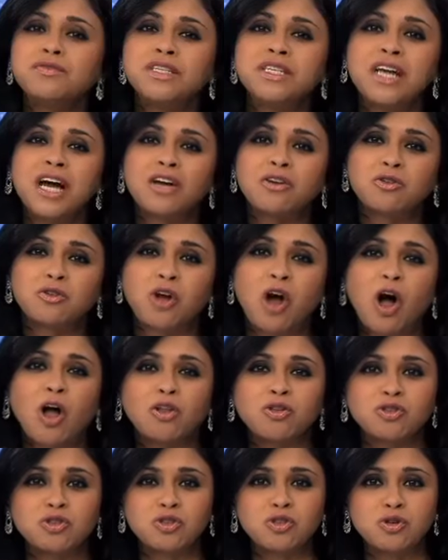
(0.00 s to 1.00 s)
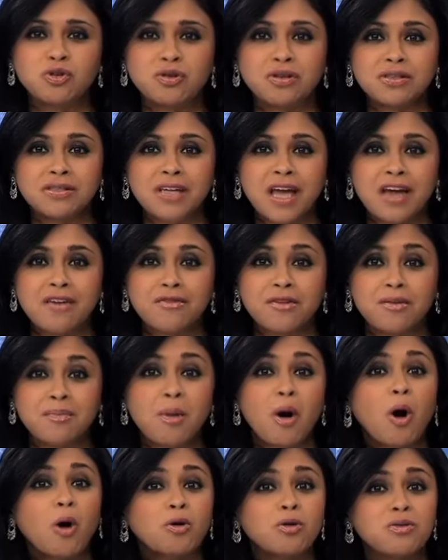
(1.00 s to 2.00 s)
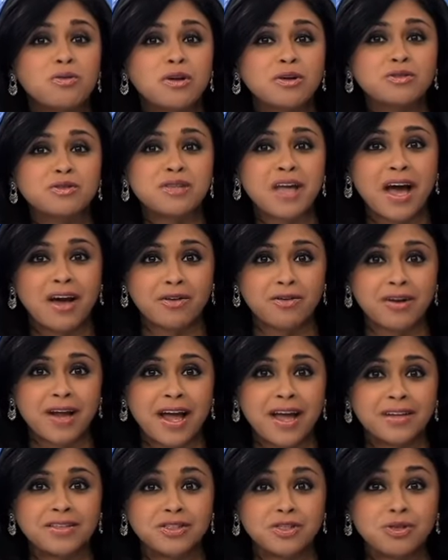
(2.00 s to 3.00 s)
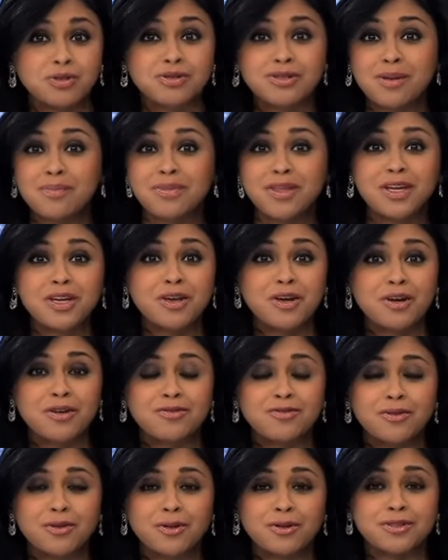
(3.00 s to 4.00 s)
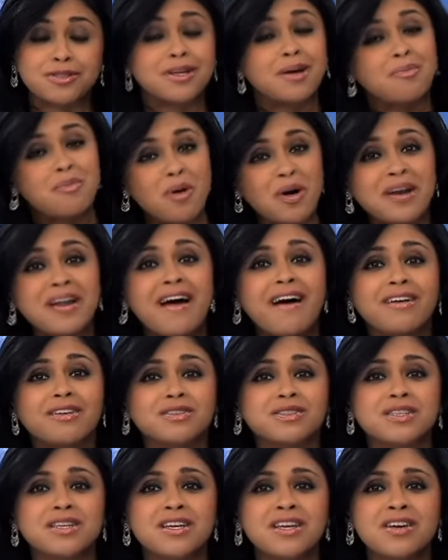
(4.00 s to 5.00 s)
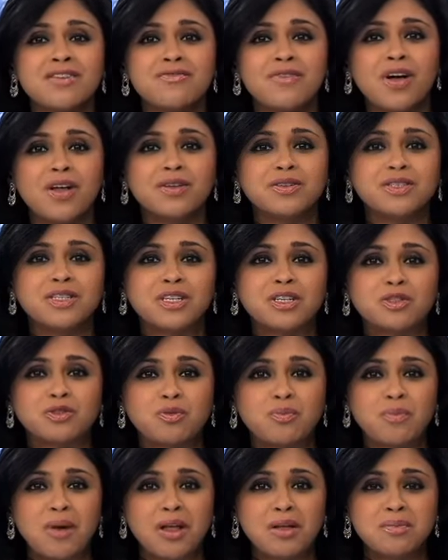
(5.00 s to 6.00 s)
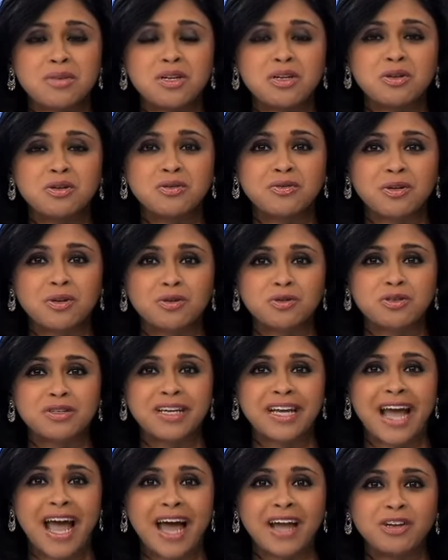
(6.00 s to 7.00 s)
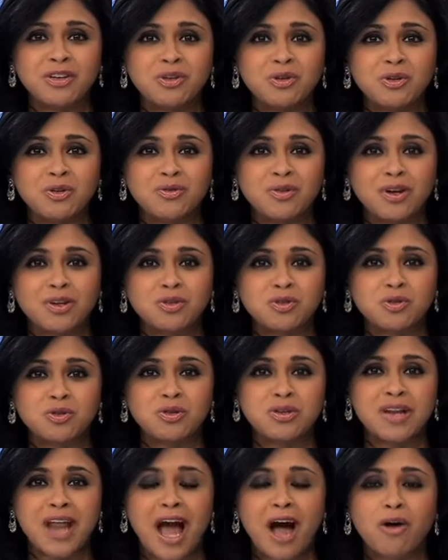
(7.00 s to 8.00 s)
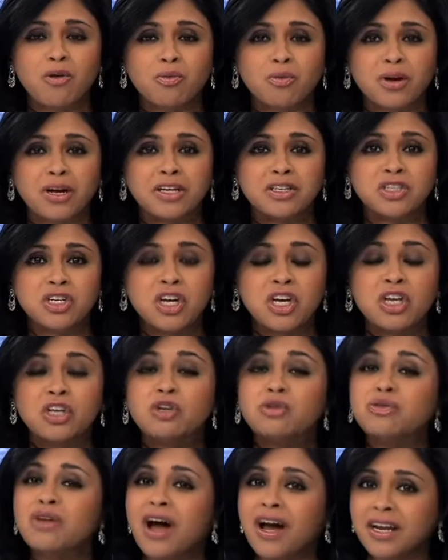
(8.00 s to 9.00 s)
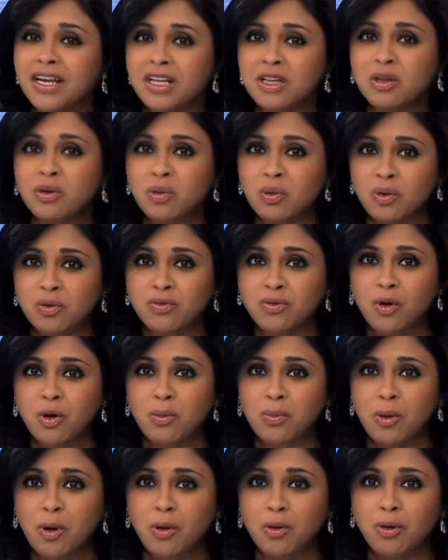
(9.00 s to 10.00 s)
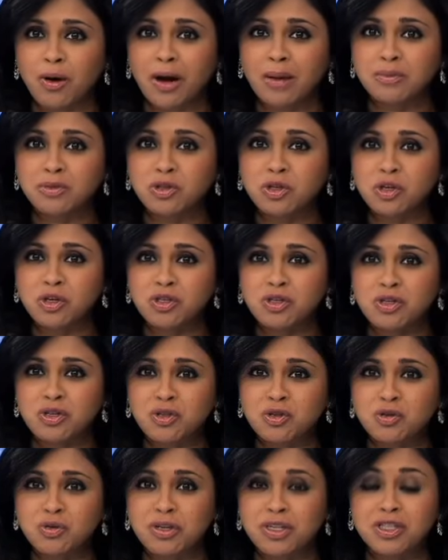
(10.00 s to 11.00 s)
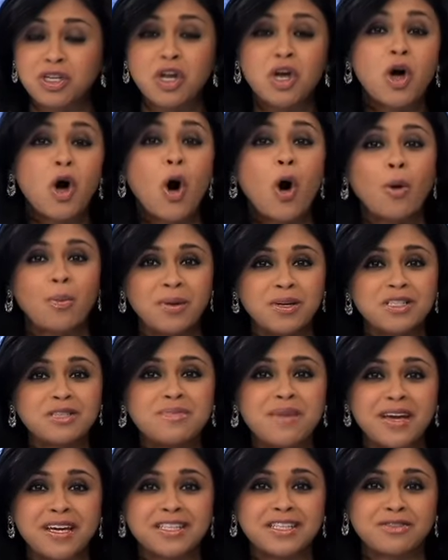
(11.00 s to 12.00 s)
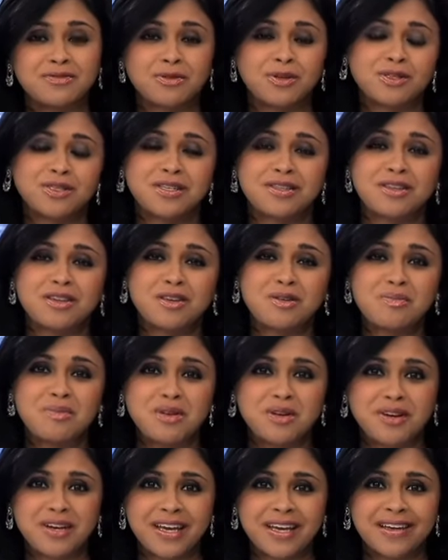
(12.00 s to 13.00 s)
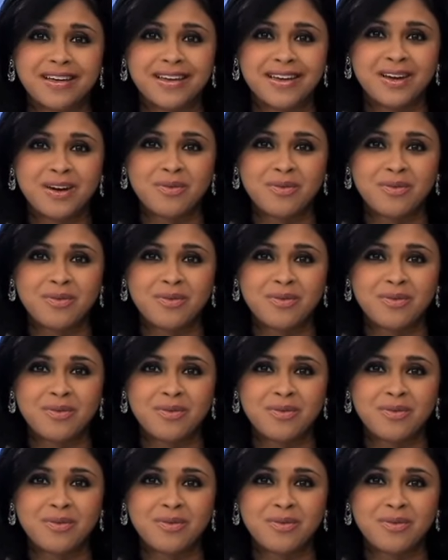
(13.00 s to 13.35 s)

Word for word: 1,500 college students gave up part of their Saturday to do something good for someone else. Volunteers from Bellarmine University and U of L Student Outreach Uniting Louisville program took to the streets hoping to make a difference in the community.